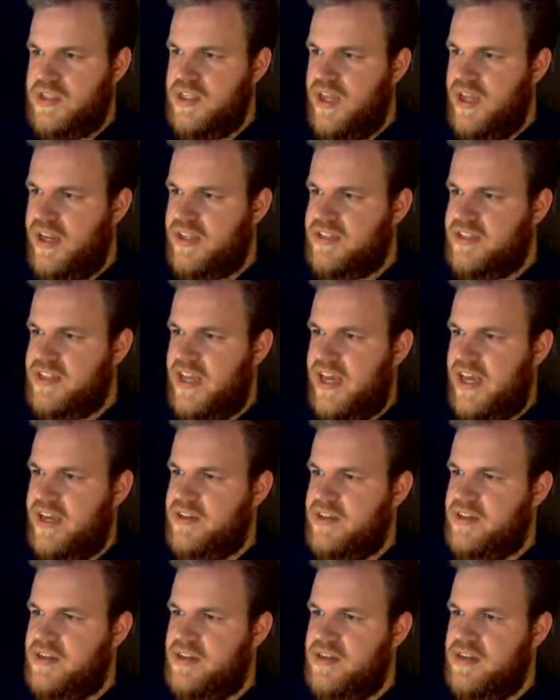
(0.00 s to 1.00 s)
It's not
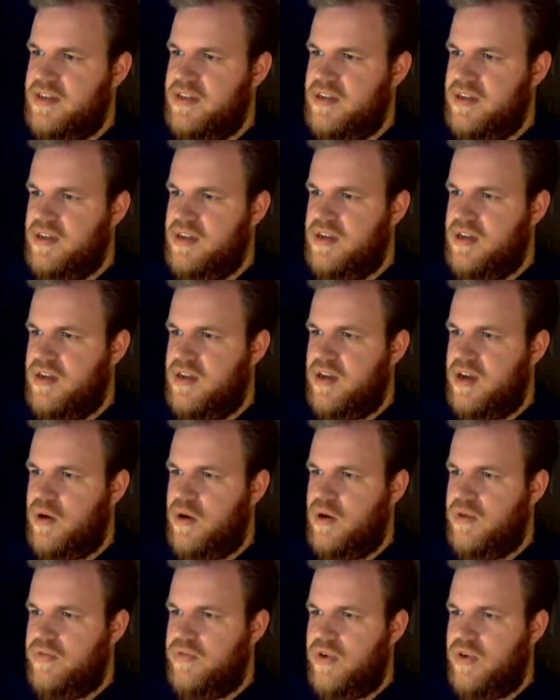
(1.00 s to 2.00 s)
exact.
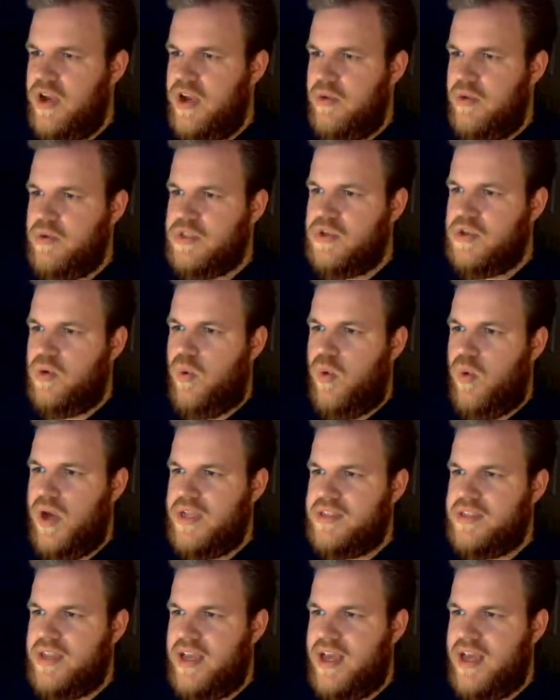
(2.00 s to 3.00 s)
However, I was
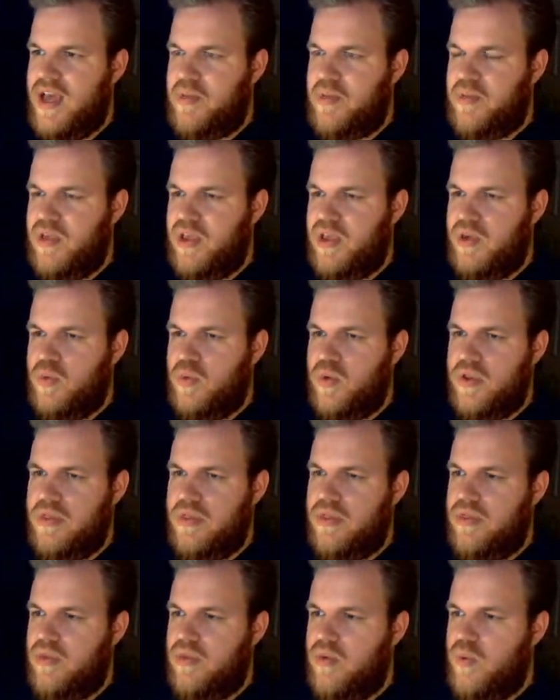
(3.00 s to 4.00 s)
quite happy
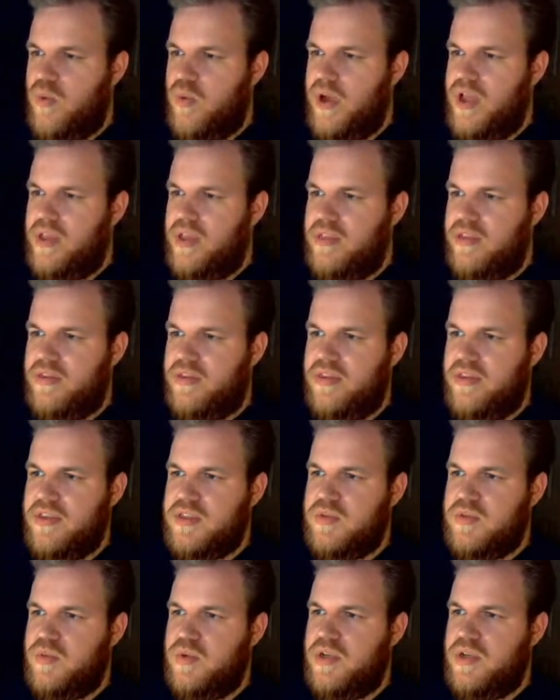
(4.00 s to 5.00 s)
with the way that
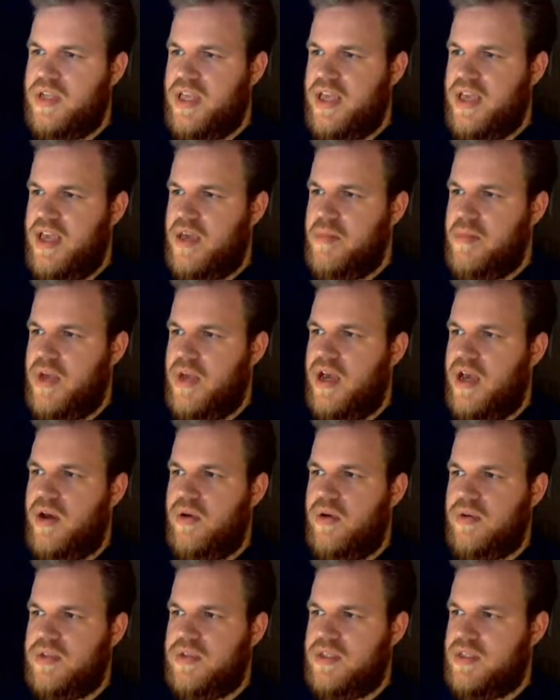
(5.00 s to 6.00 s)
this one came
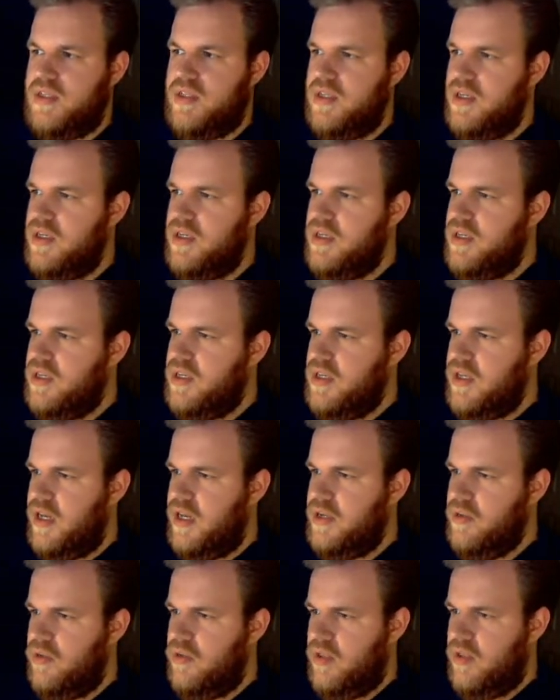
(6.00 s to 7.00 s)
out.
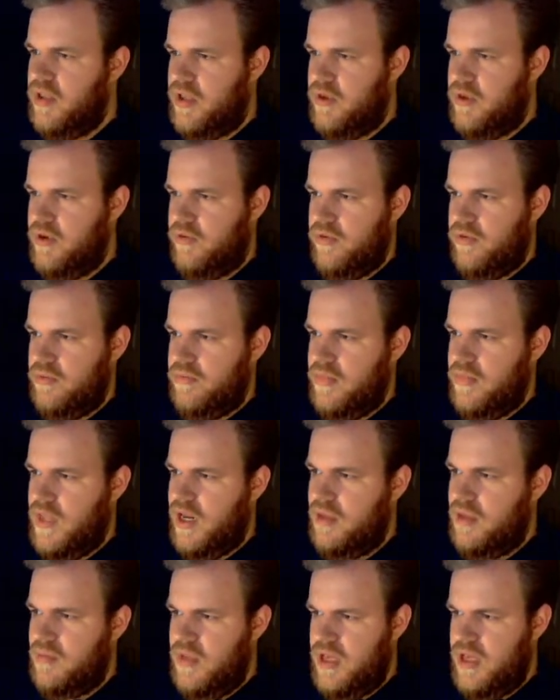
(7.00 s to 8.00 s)
I do think, however,
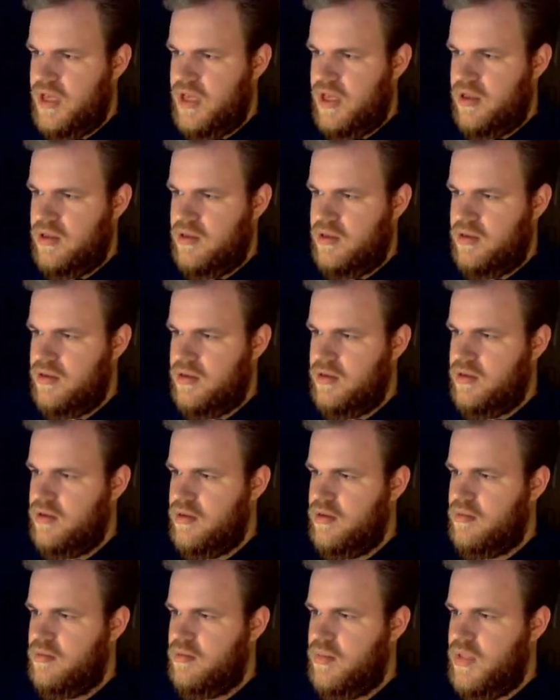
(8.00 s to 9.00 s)
that I may
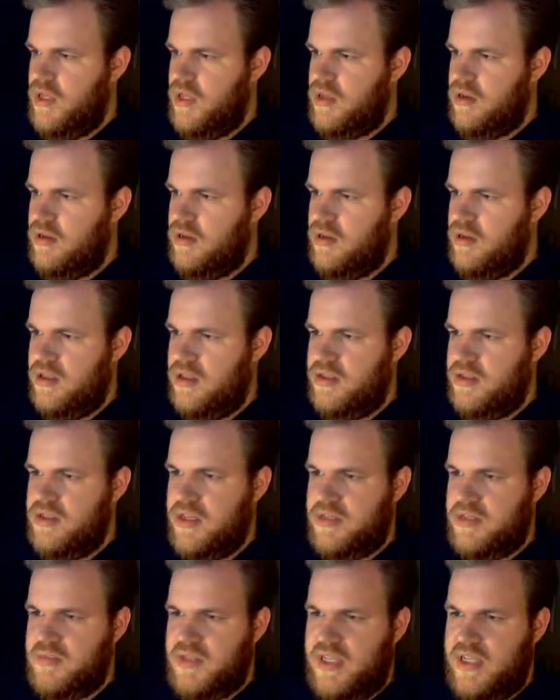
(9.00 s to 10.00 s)
make a little
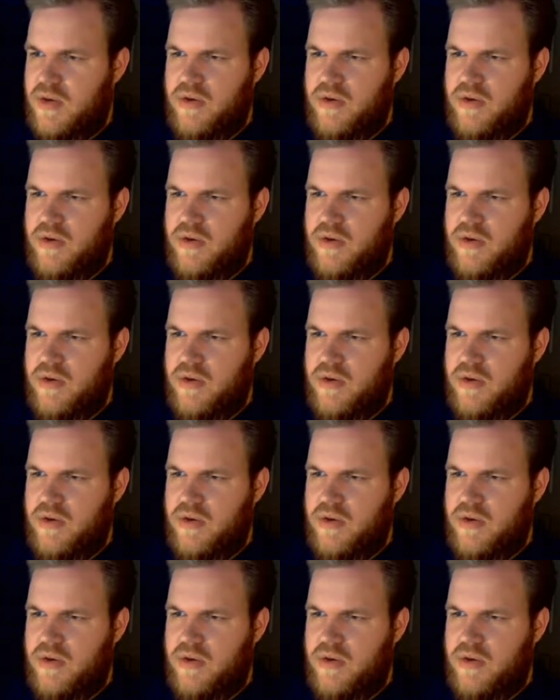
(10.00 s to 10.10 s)
adjustment.